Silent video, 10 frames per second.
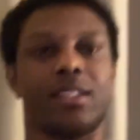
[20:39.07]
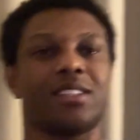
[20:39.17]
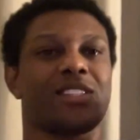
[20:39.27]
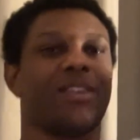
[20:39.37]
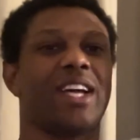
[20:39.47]

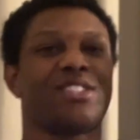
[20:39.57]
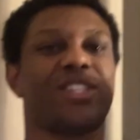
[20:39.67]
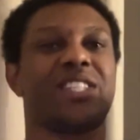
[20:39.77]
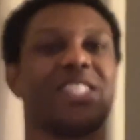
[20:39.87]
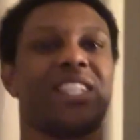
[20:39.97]
So as you
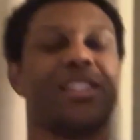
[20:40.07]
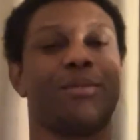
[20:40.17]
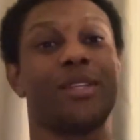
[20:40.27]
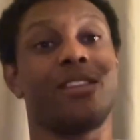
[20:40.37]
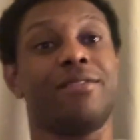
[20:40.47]
can see
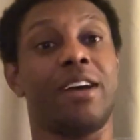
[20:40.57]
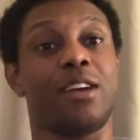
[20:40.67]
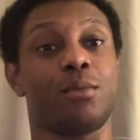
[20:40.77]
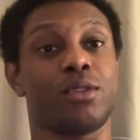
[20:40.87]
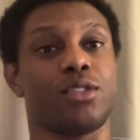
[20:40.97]
with the
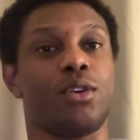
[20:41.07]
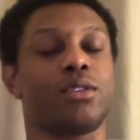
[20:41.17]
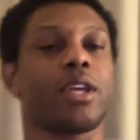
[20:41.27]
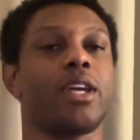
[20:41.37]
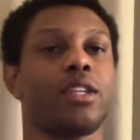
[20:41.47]
final
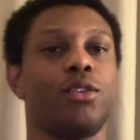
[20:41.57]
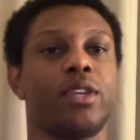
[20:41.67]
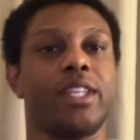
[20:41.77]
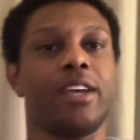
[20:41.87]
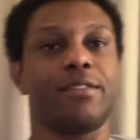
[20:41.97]
result, you
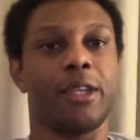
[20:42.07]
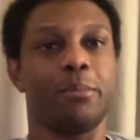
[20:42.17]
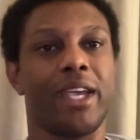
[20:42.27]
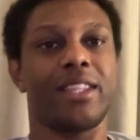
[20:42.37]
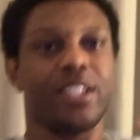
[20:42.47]
can definitely
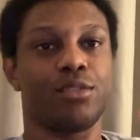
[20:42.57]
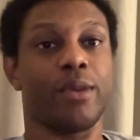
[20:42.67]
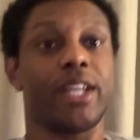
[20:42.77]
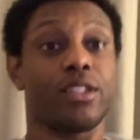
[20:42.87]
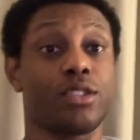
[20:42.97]
make these
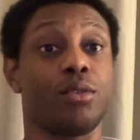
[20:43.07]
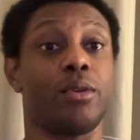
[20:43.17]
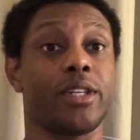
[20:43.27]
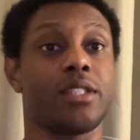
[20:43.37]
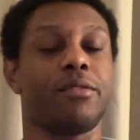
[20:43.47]
Reddit
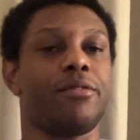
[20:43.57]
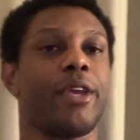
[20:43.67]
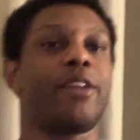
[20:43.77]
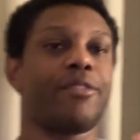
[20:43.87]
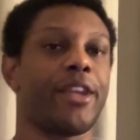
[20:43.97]
stories
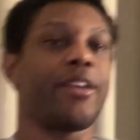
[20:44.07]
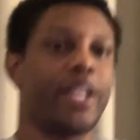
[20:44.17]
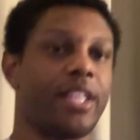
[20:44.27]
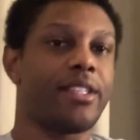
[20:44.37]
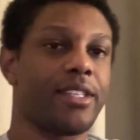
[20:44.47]
very, very
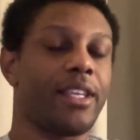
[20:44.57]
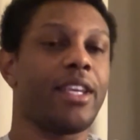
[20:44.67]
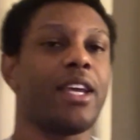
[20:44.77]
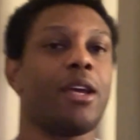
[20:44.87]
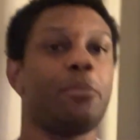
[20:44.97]
easily.
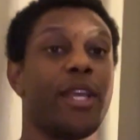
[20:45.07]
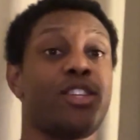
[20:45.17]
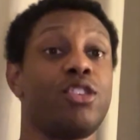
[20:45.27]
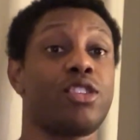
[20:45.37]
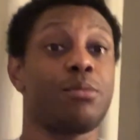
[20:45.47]
Make
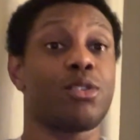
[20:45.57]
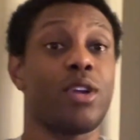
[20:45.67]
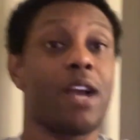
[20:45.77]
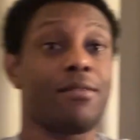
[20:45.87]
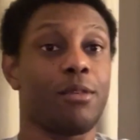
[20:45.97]
sure you
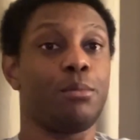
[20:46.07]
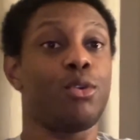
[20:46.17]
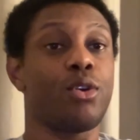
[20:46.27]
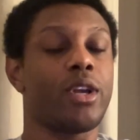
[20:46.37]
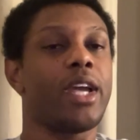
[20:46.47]
subscribe for
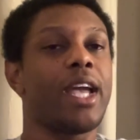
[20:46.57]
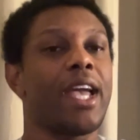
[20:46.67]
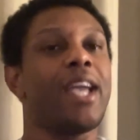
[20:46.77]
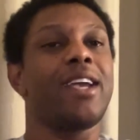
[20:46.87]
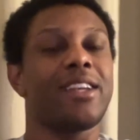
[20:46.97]
more.
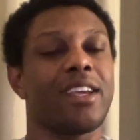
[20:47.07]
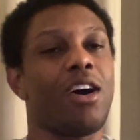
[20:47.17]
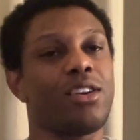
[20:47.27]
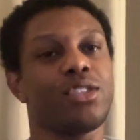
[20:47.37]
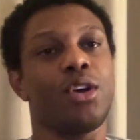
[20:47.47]
And
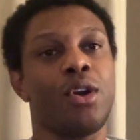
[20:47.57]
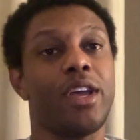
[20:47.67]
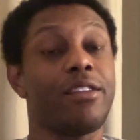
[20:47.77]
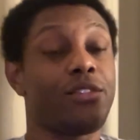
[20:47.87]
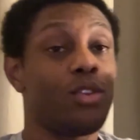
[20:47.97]
also,
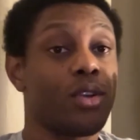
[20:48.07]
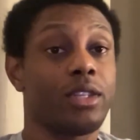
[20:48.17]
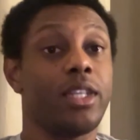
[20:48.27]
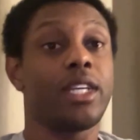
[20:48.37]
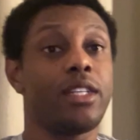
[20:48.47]
if you're
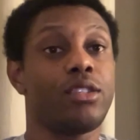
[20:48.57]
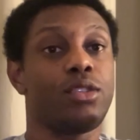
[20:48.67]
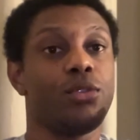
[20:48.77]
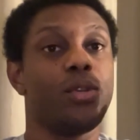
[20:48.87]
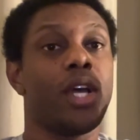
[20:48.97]
looking
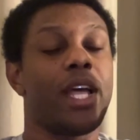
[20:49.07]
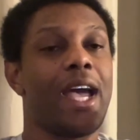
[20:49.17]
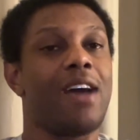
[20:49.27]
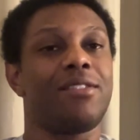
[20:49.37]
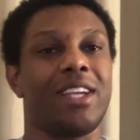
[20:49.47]
to
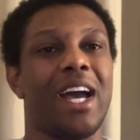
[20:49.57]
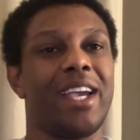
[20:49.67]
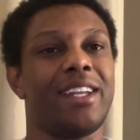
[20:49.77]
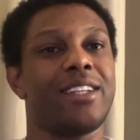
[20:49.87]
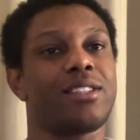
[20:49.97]
have
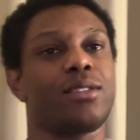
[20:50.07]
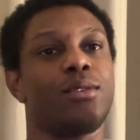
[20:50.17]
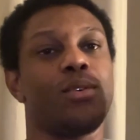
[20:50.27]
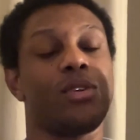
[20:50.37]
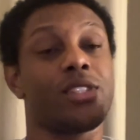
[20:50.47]
guidance
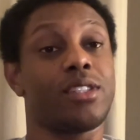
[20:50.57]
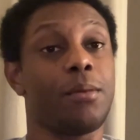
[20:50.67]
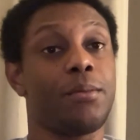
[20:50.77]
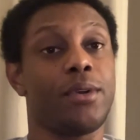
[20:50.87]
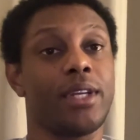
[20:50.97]
or
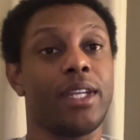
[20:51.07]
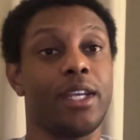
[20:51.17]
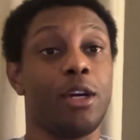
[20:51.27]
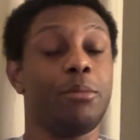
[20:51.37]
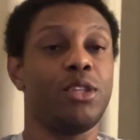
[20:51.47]
someone
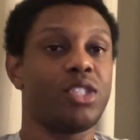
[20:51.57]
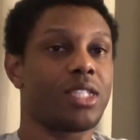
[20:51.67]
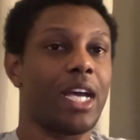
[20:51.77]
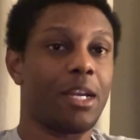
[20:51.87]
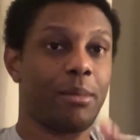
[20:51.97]
help you
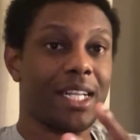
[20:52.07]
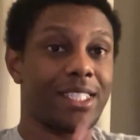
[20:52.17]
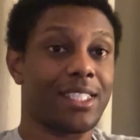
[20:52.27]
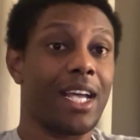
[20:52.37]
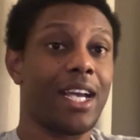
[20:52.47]
side by
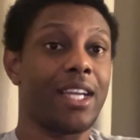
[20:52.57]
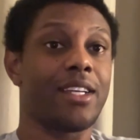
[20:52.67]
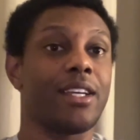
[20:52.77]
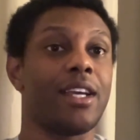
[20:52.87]
side,